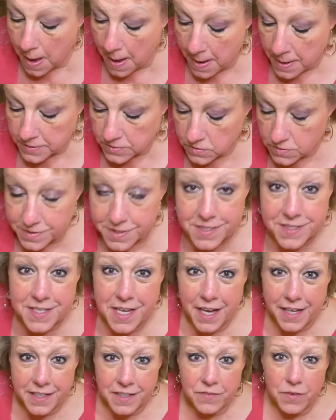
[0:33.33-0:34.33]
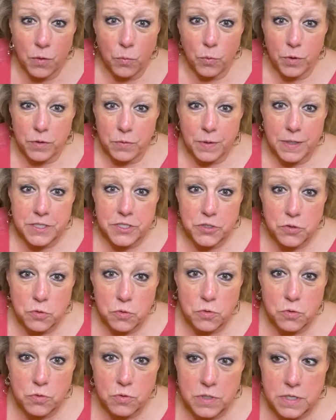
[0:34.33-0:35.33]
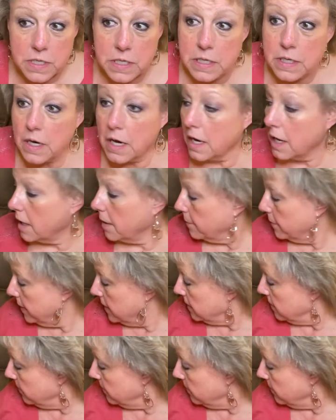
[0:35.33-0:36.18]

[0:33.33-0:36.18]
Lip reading: So this is kind of a what do I do in the